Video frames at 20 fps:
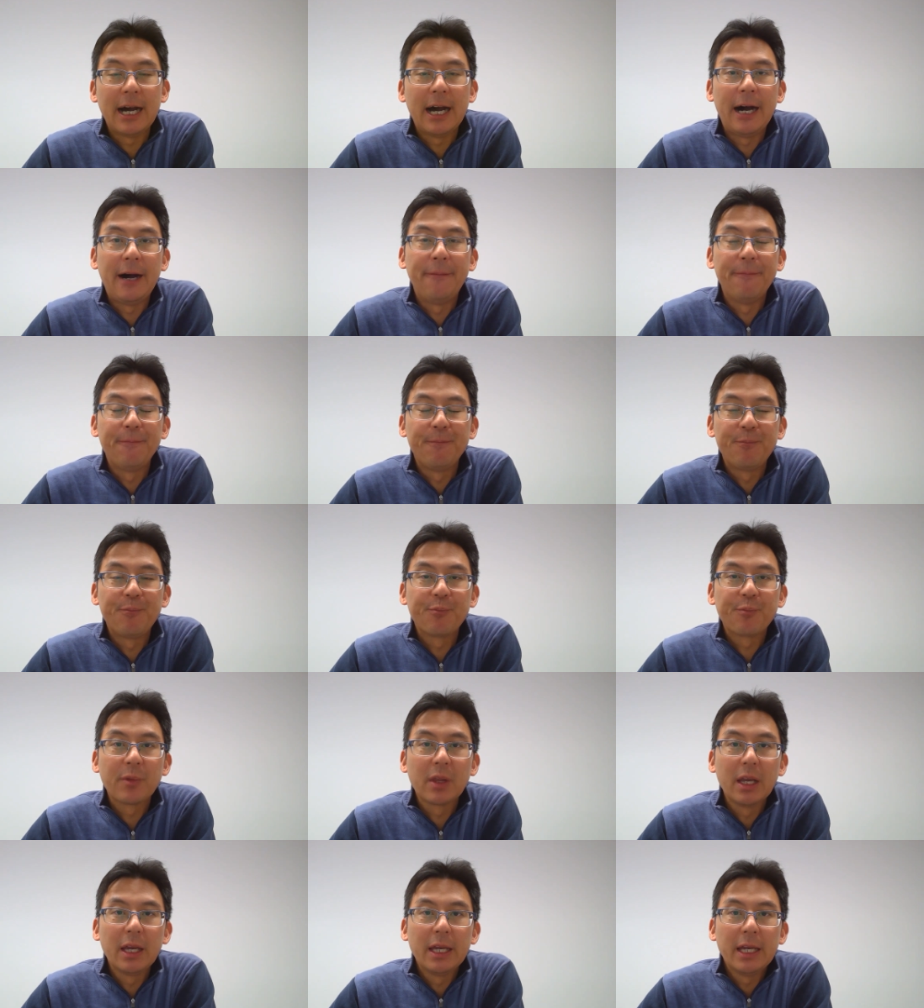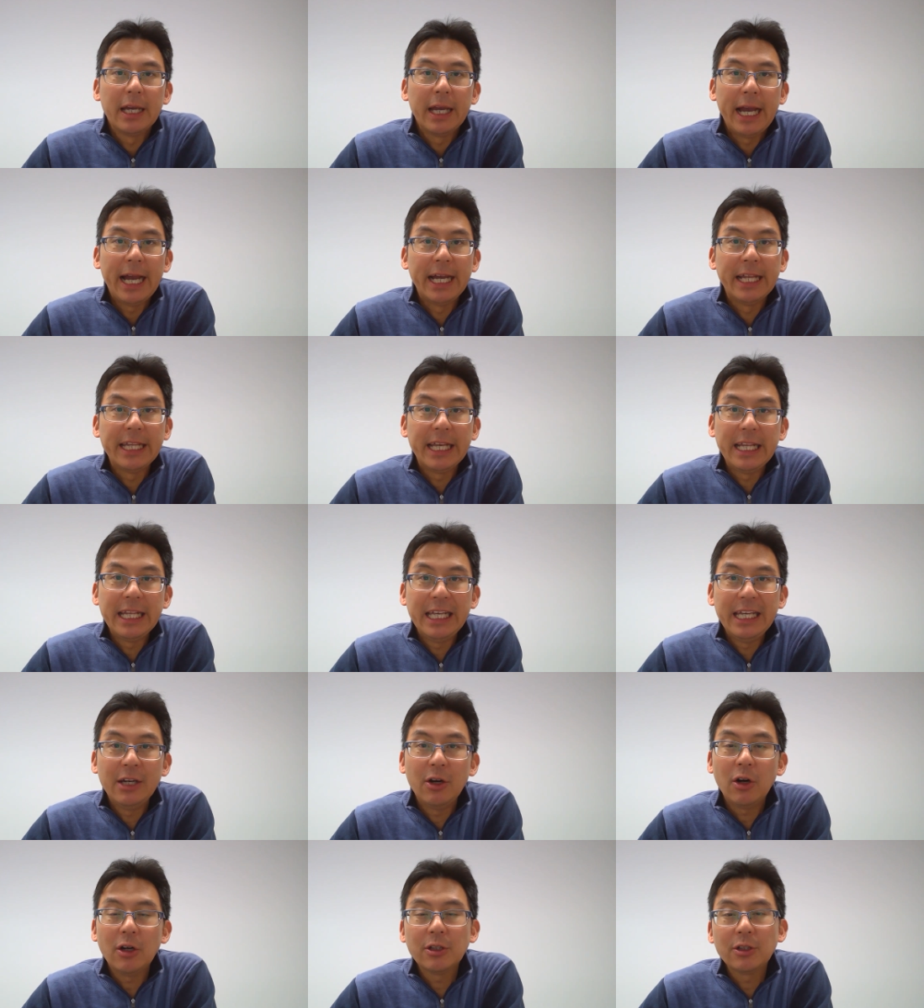And then
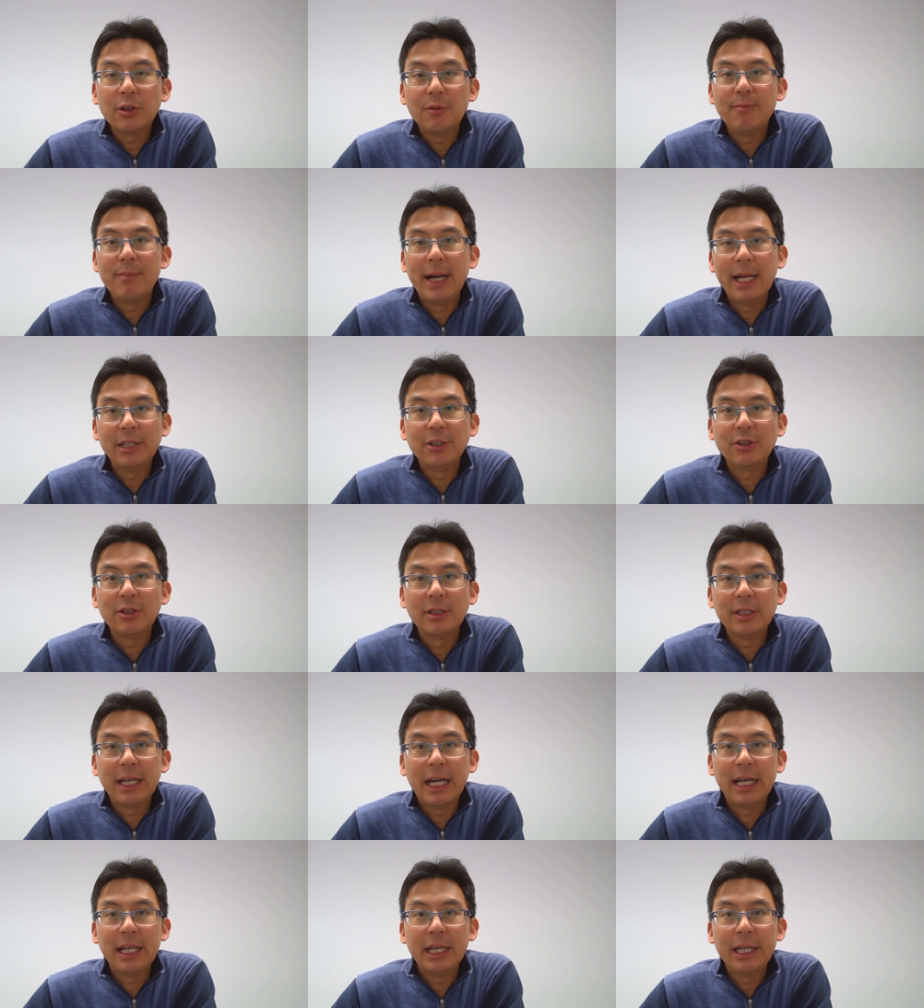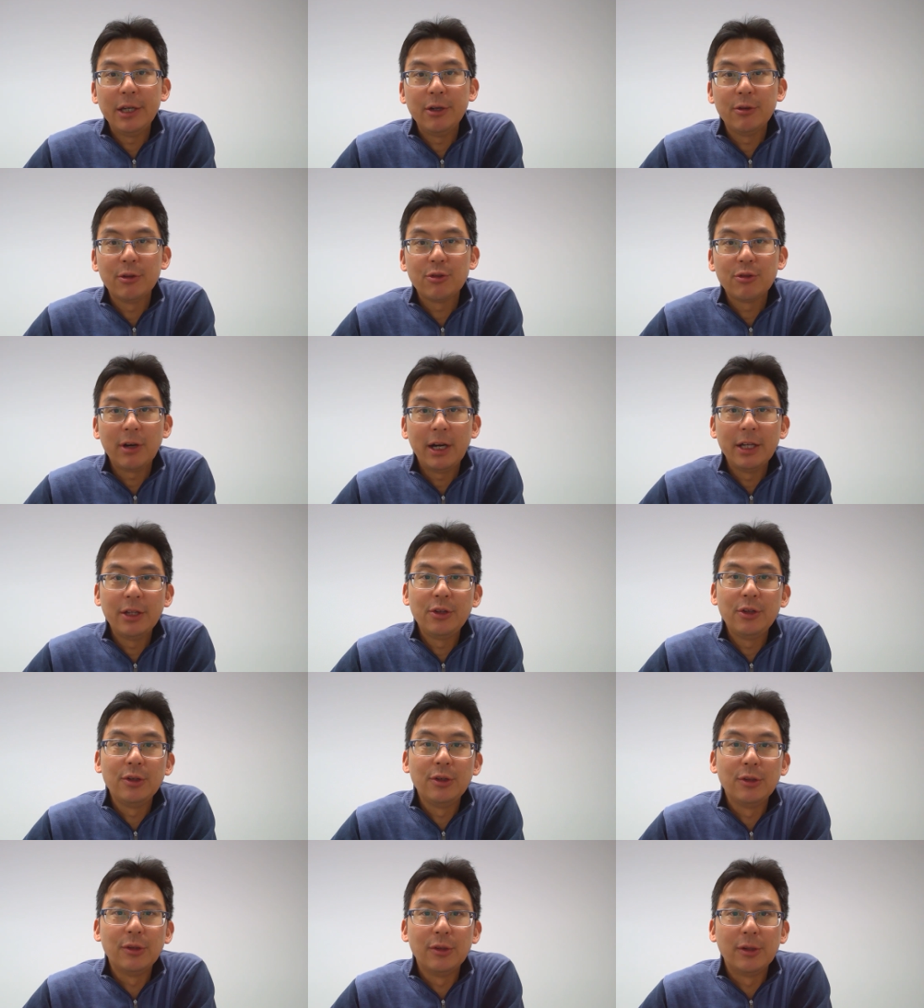he also mentioned that he will try
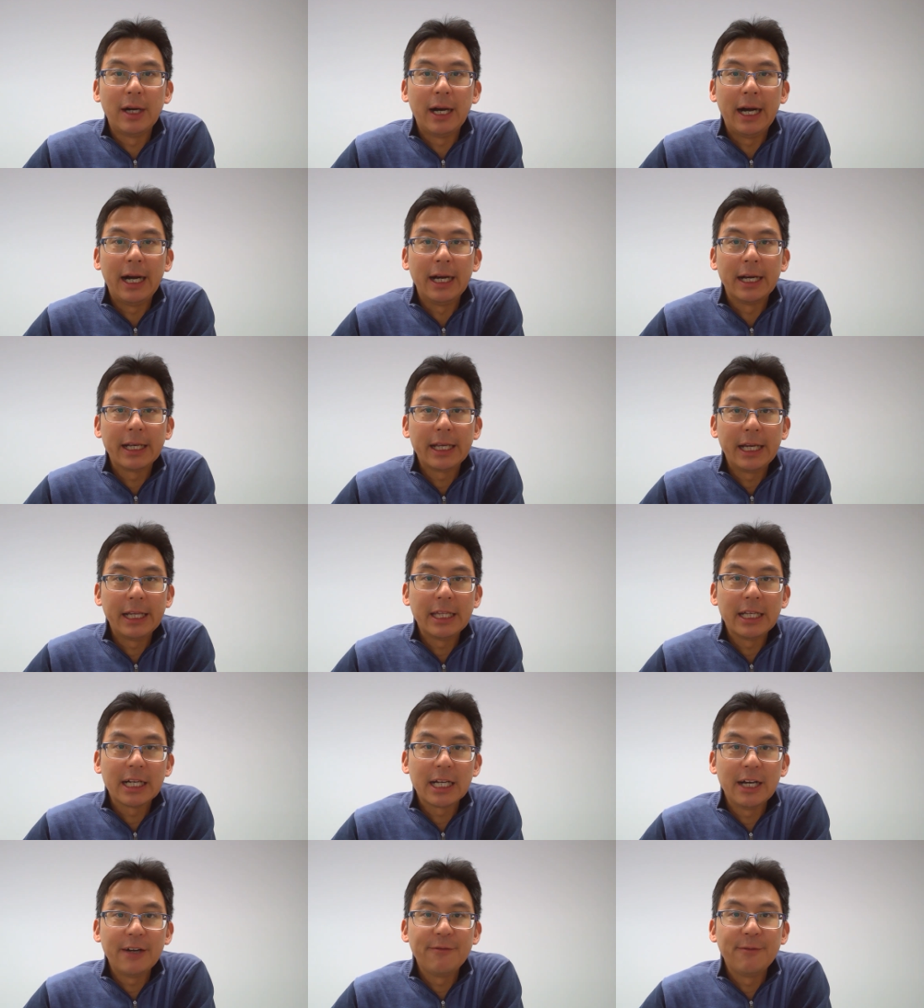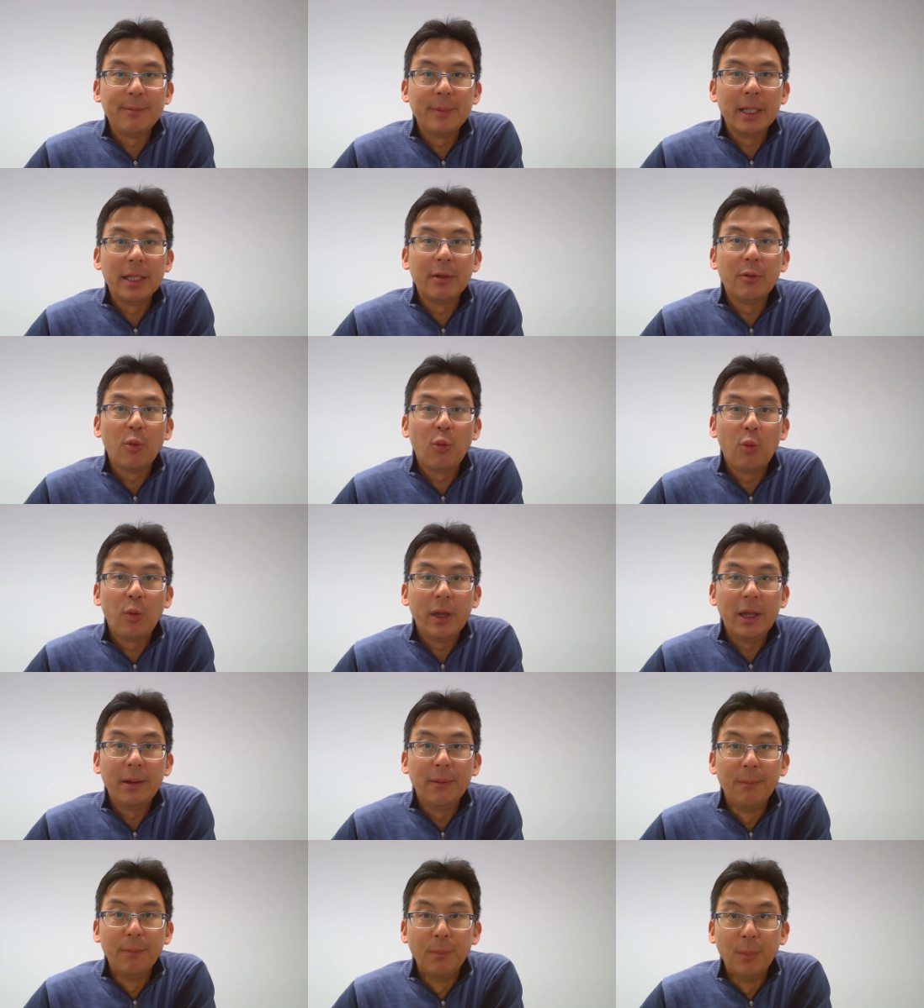to get the government
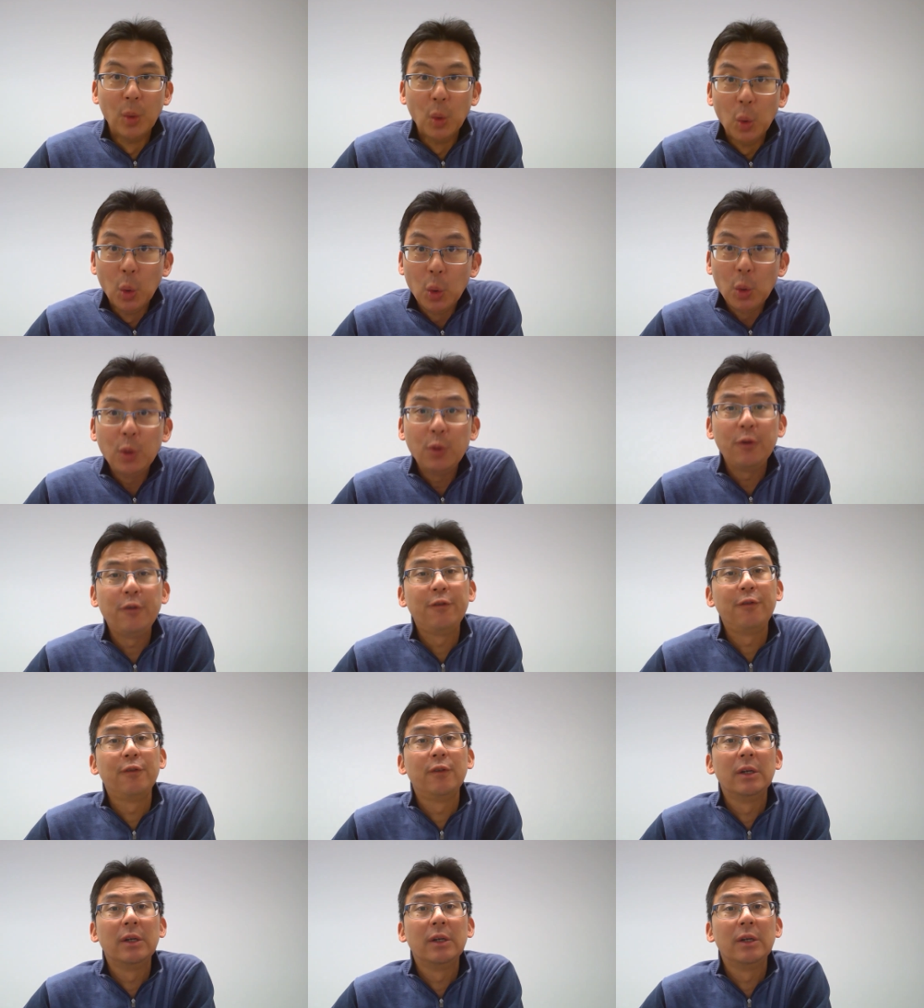remove